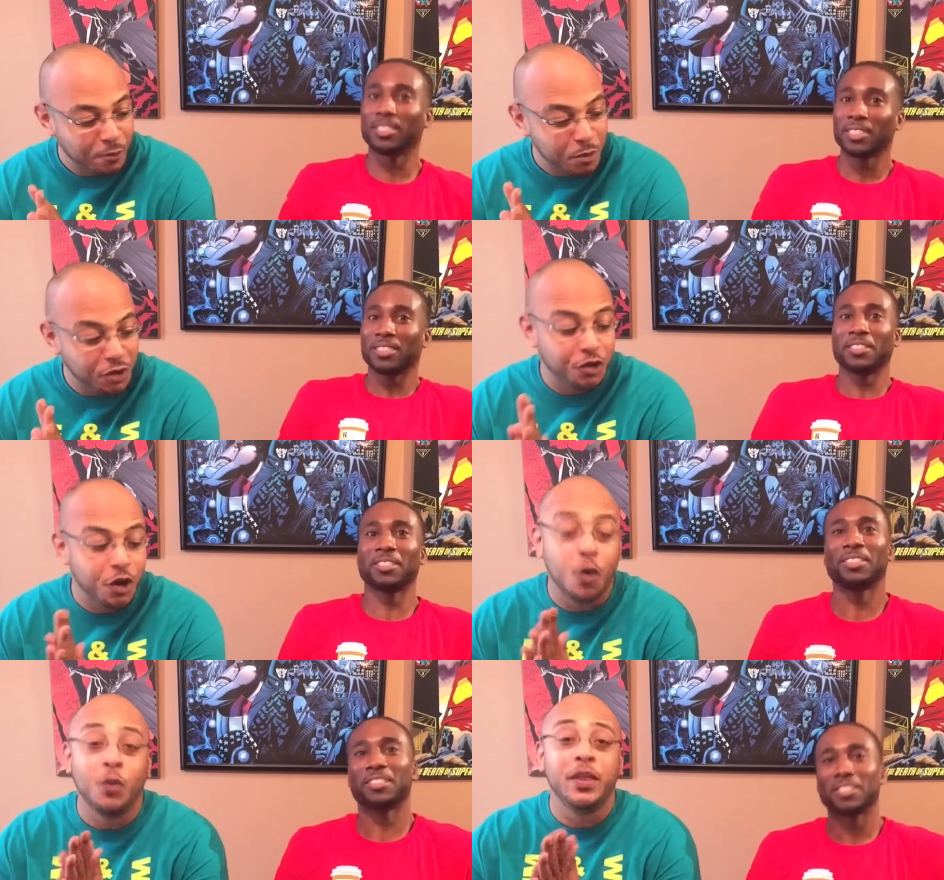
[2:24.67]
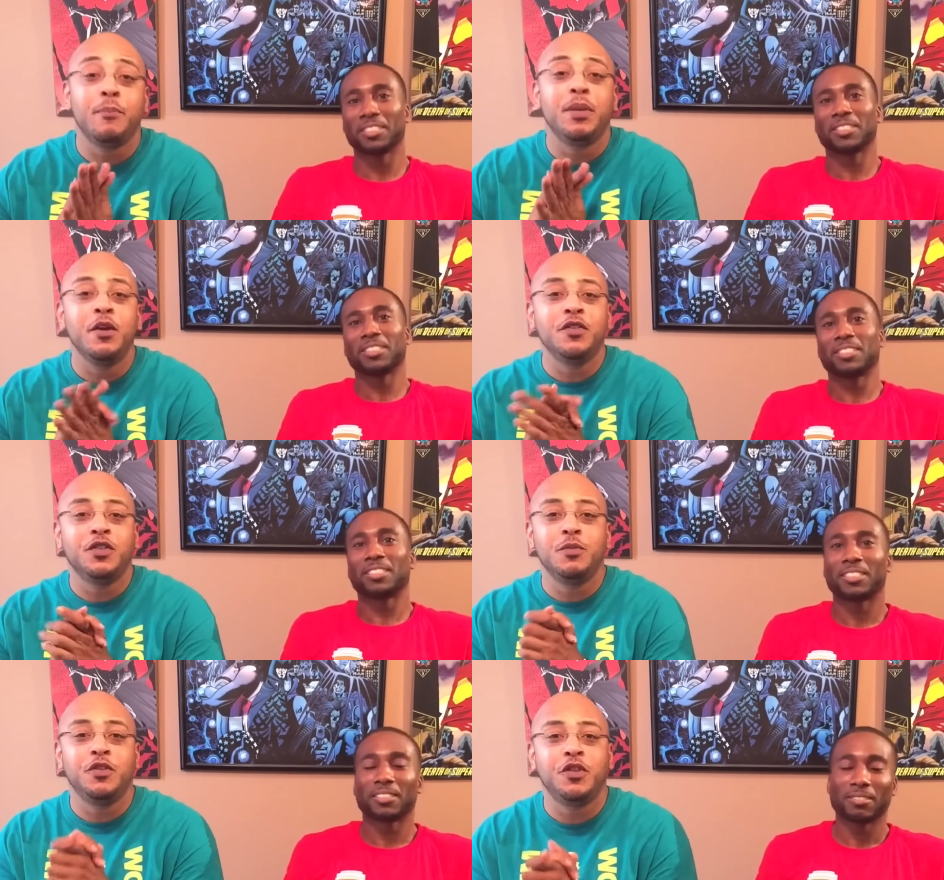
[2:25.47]
Speaker 1: Michonne, the appearance of
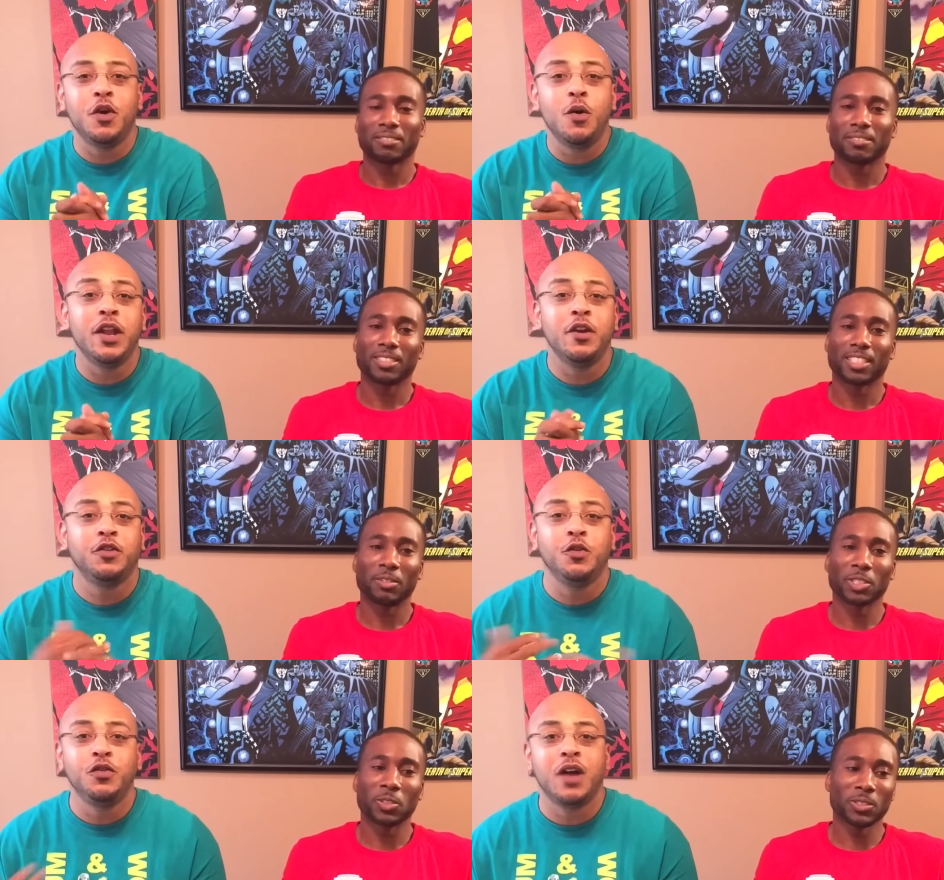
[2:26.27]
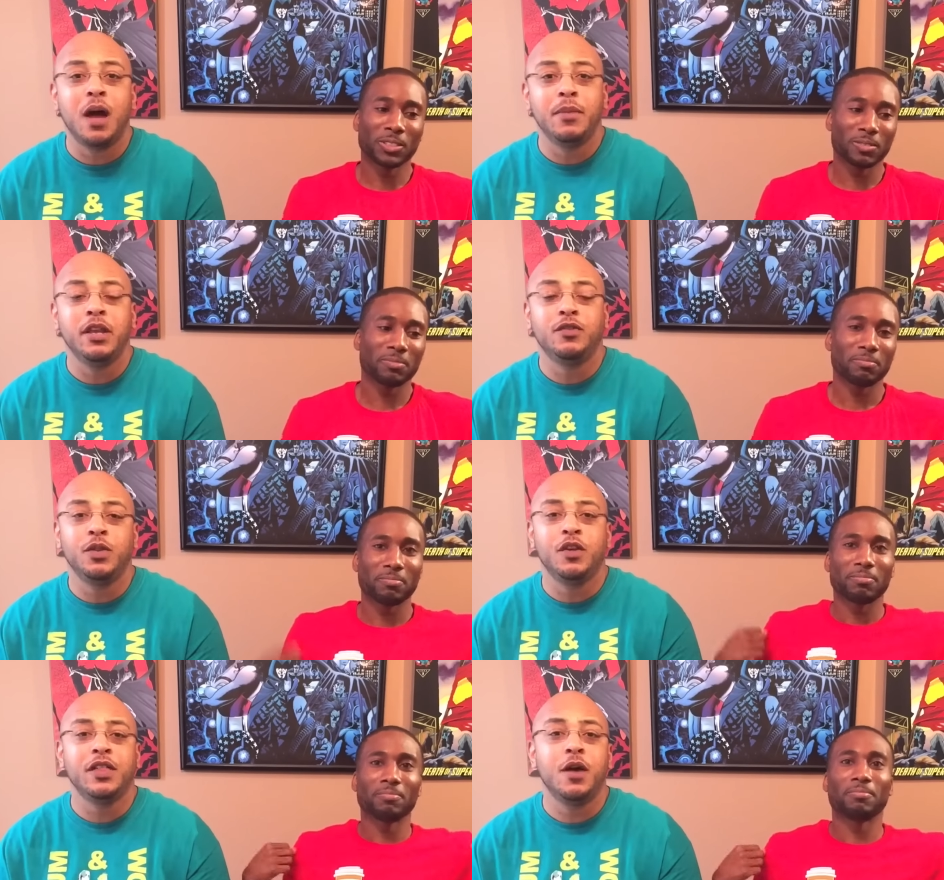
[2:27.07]
Michonne and her two cool. zombies. We
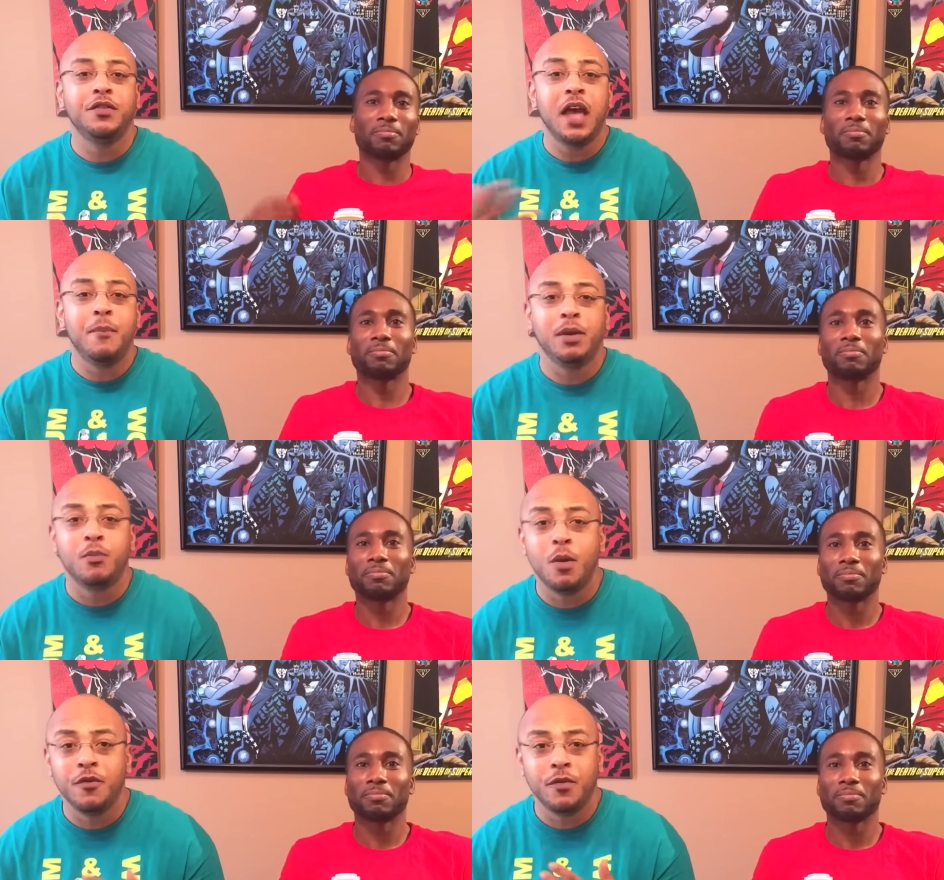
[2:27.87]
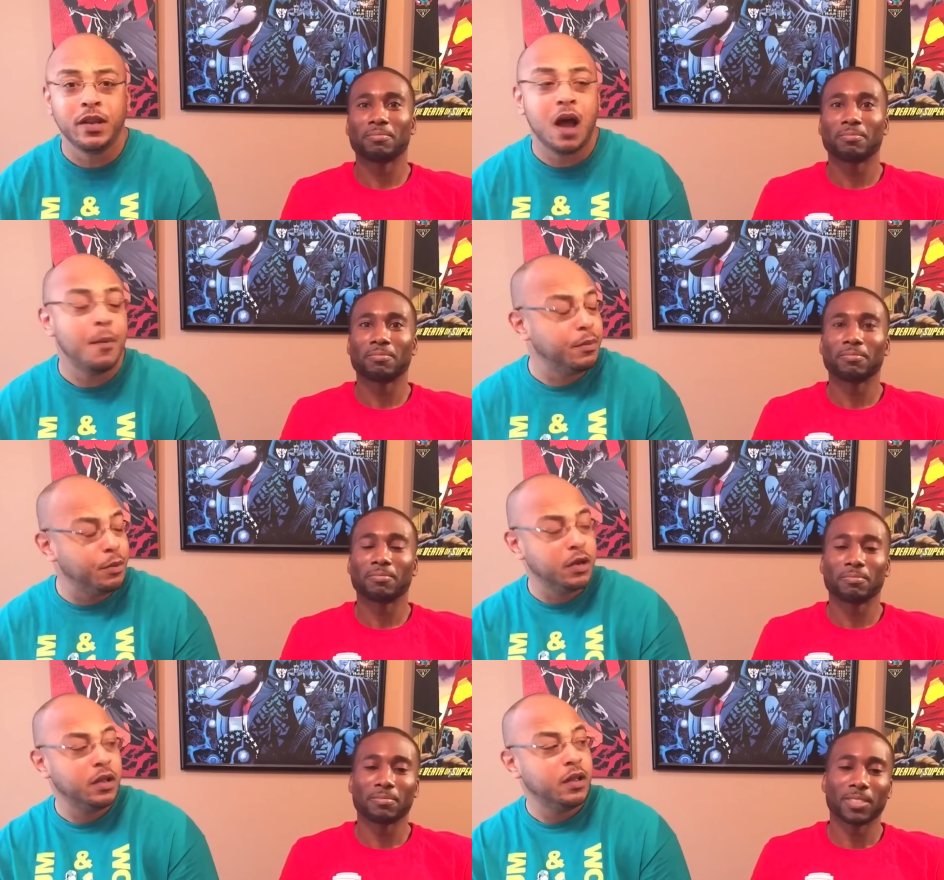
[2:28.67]
thought that was epic moment from the comic
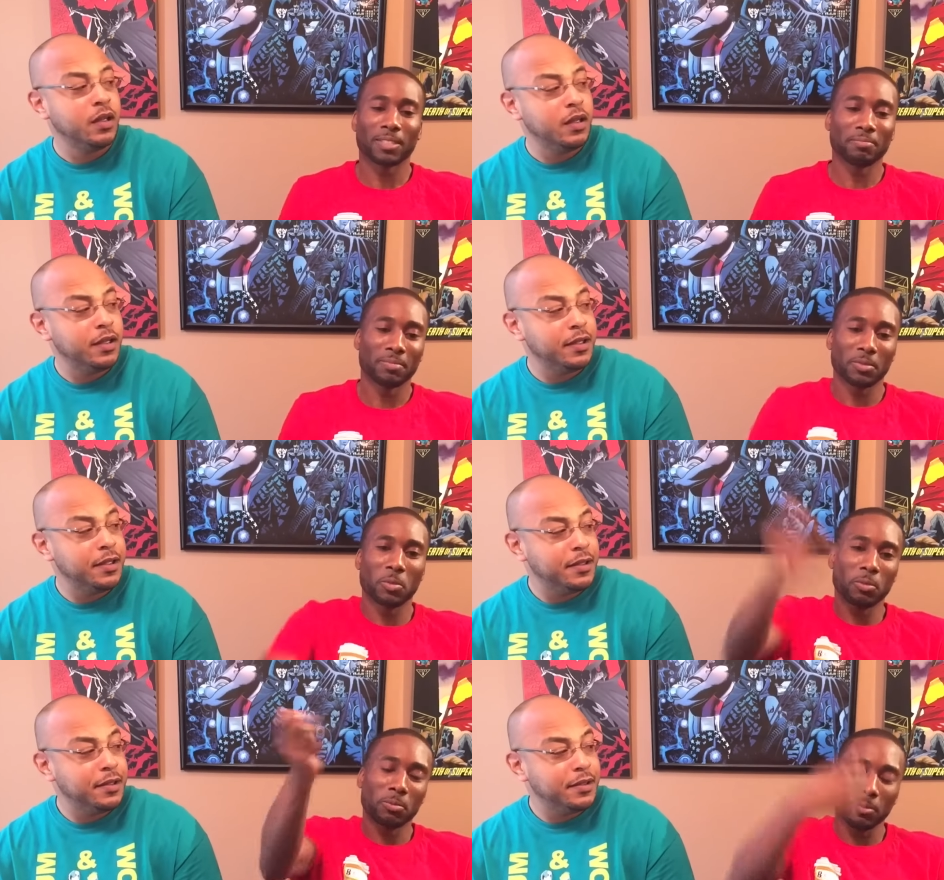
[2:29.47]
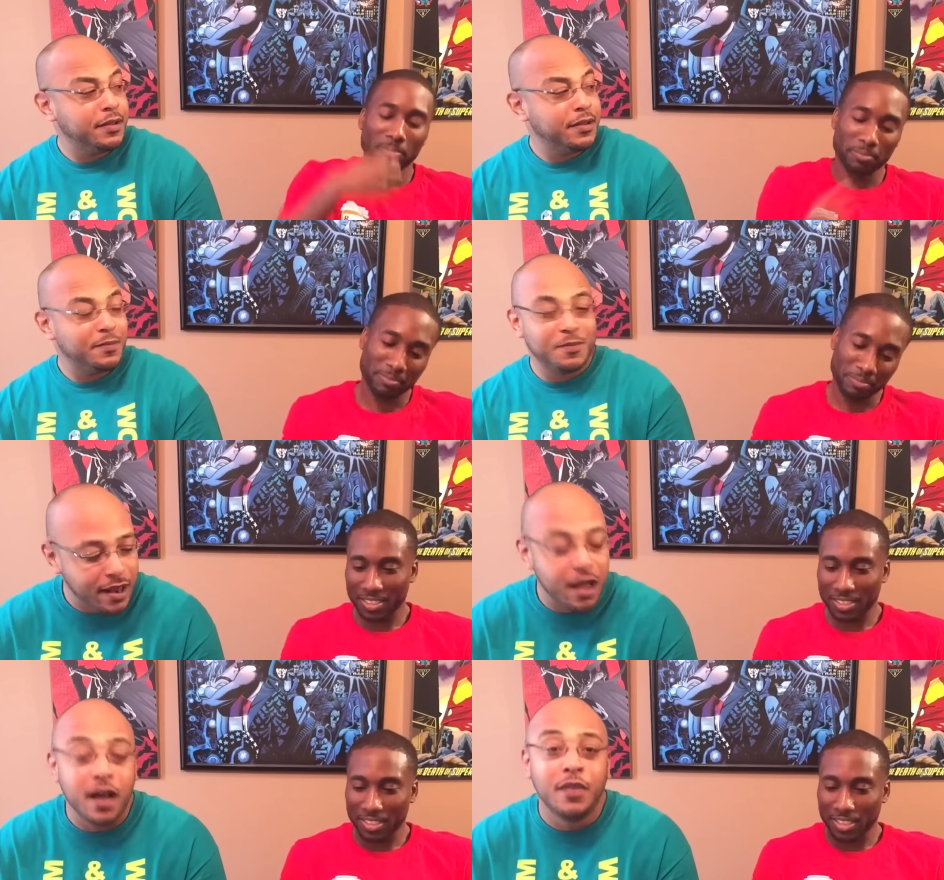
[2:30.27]
book. And, uh,